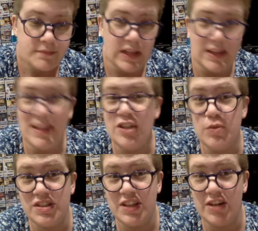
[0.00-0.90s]
And this
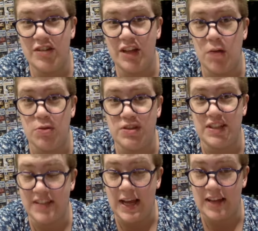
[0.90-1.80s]
was literally almost
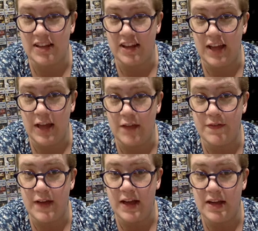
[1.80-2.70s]
exactly like
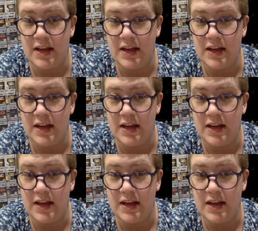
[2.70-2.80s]
that,